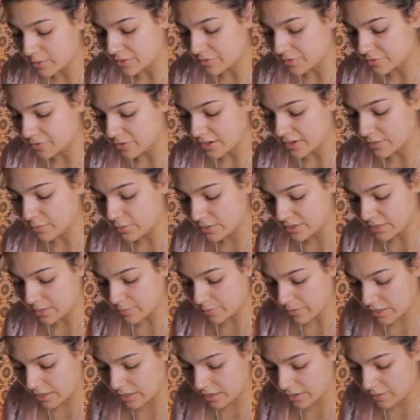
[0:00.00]
was a friend with
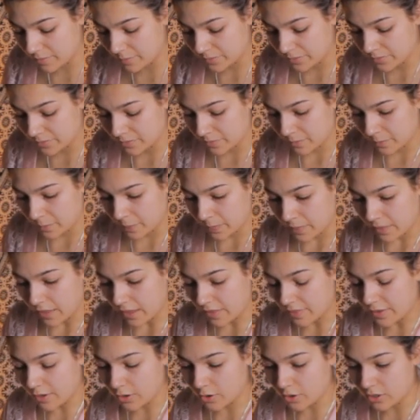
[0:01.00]
somebody
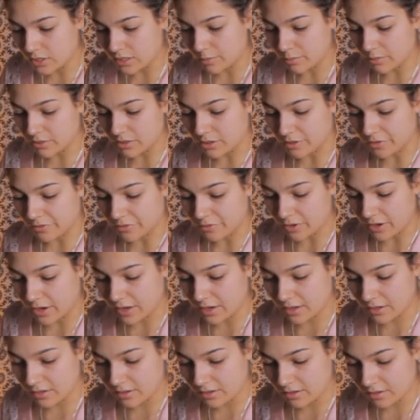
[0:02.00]
and they hooked up with their
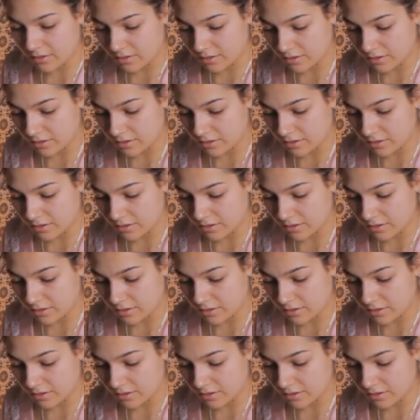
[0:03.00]
friend.